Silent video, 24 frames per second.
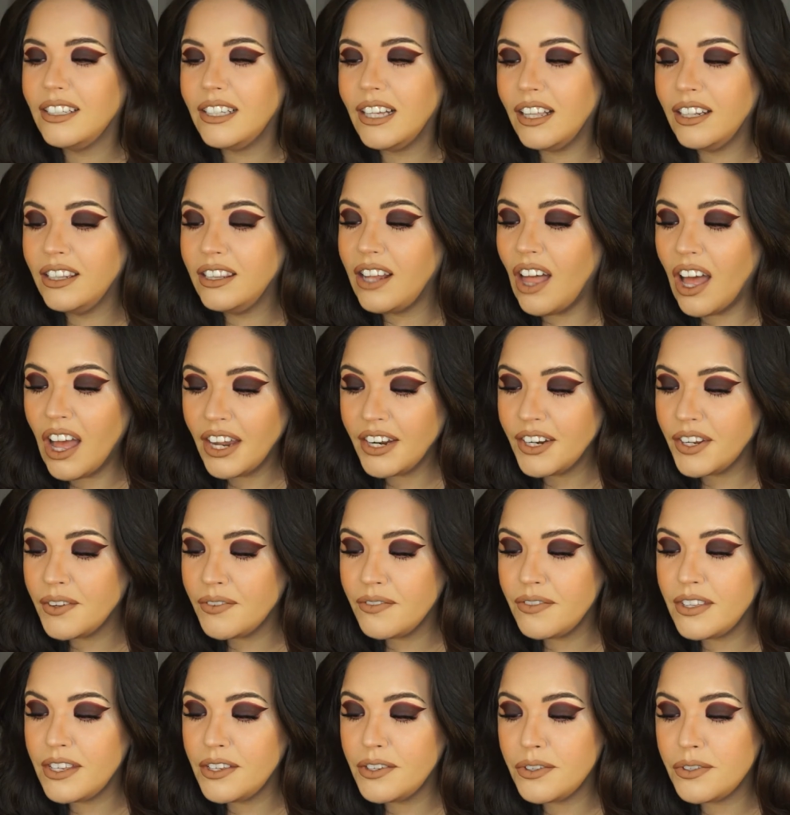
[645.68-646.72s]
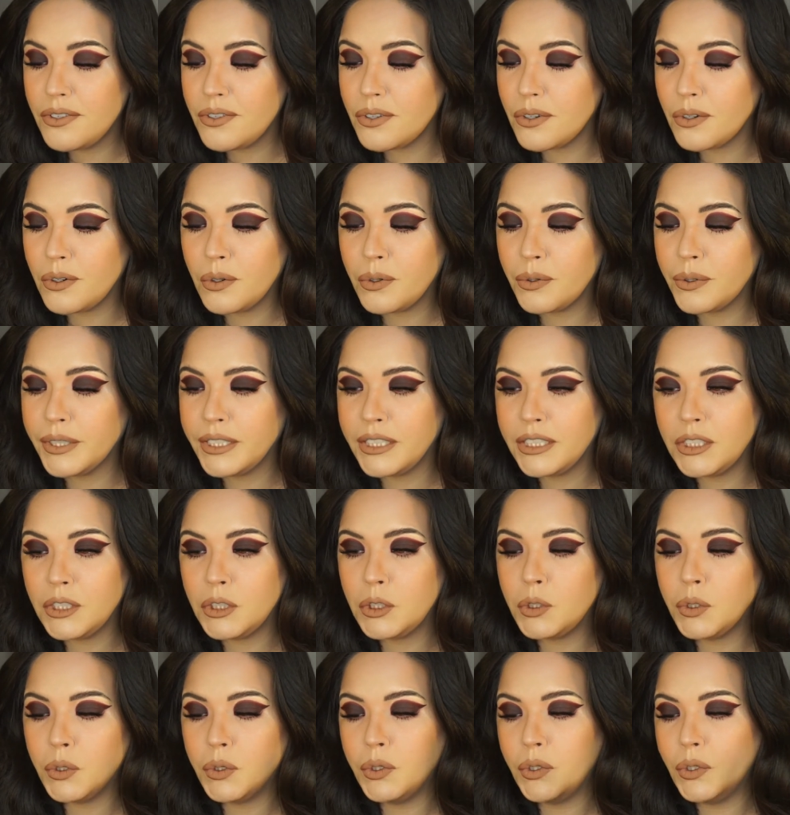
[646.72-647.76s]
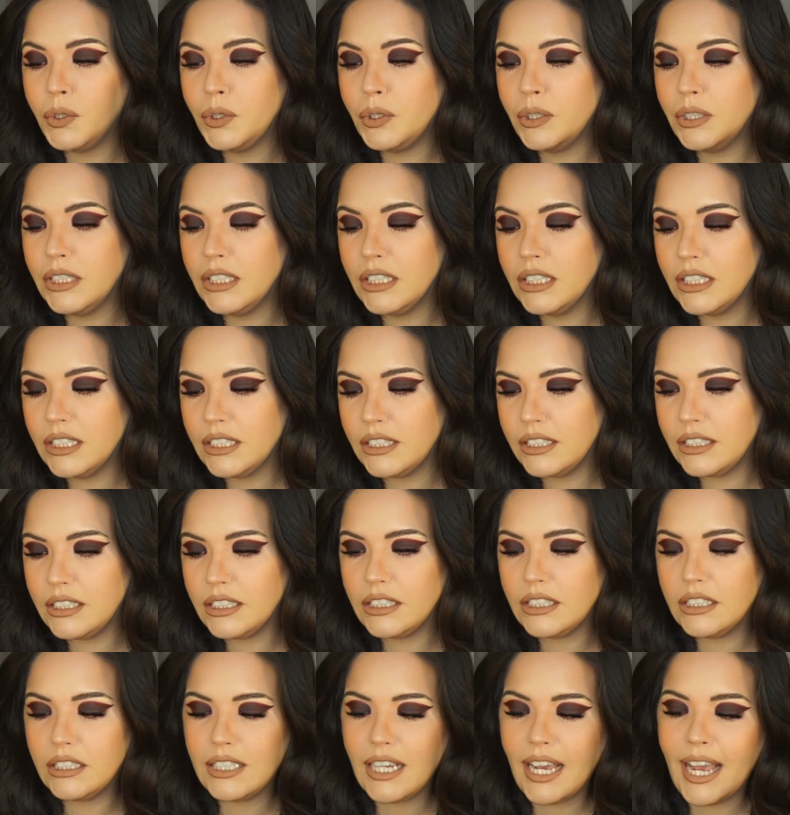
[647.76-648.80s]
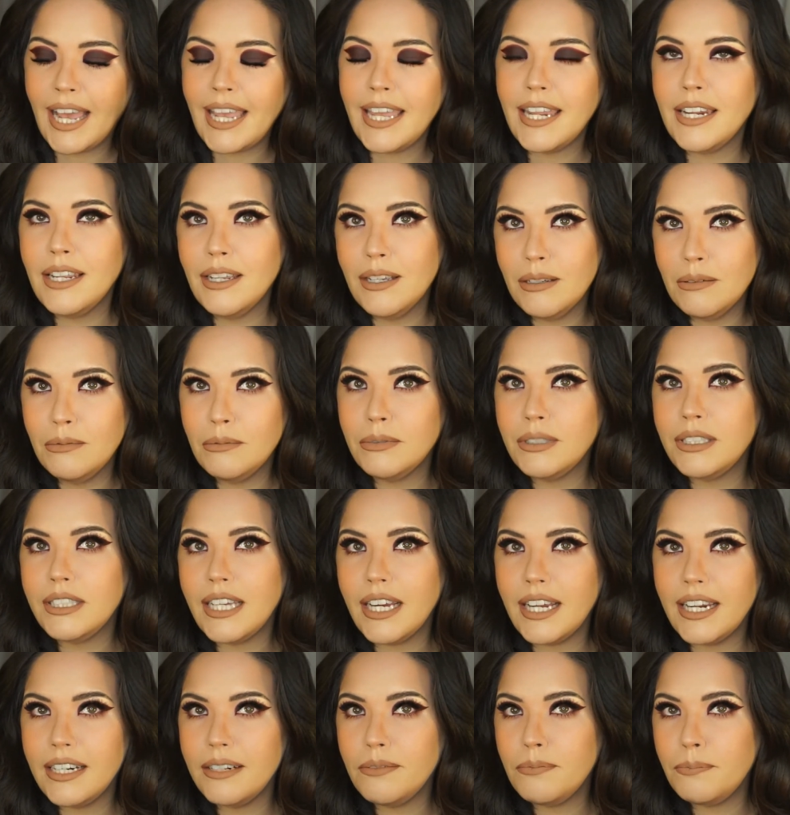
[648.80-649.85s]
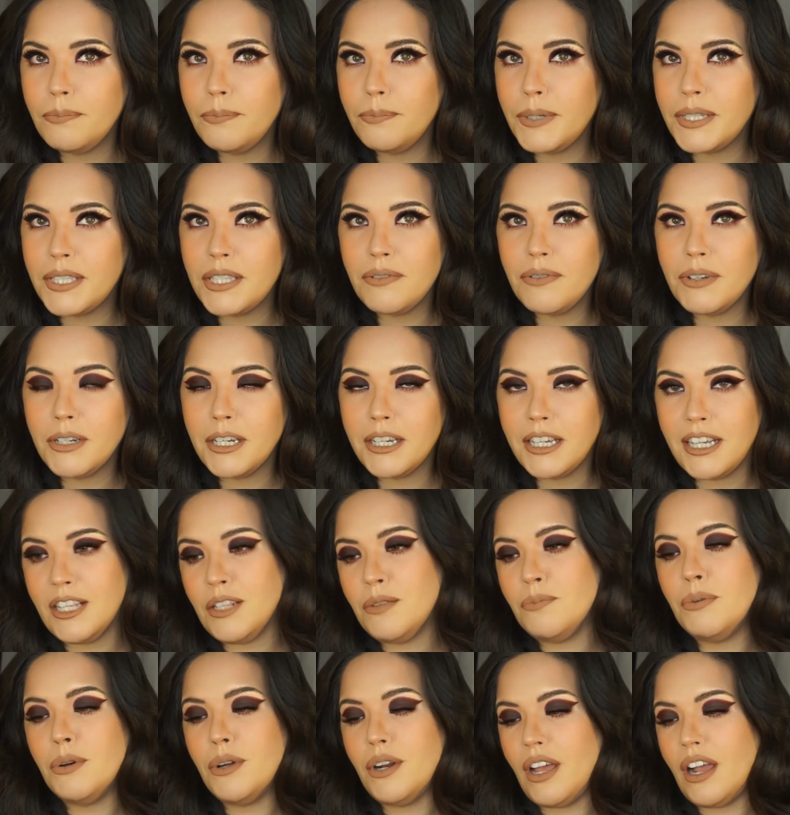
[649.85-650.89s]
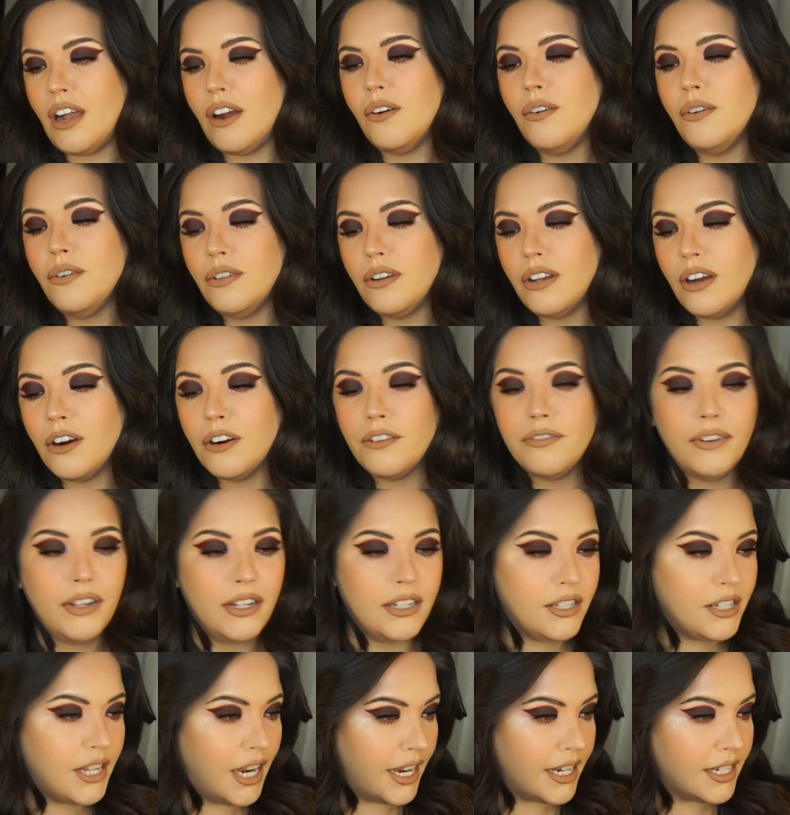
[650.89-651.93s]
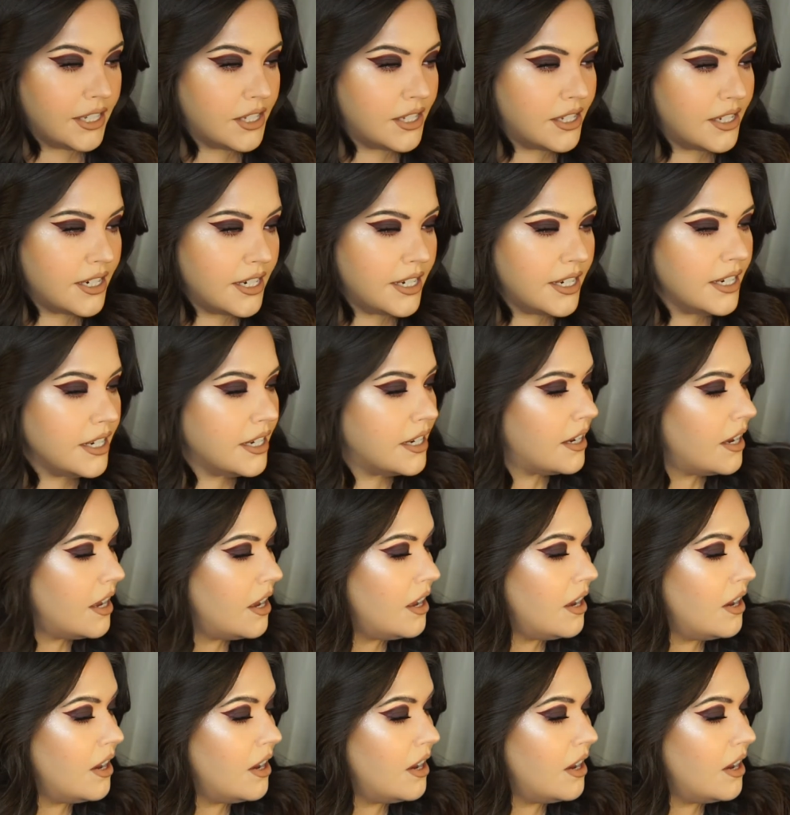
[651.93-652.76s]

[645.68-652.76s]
A lot of these crystal items that Pacifica has put out are fantastic.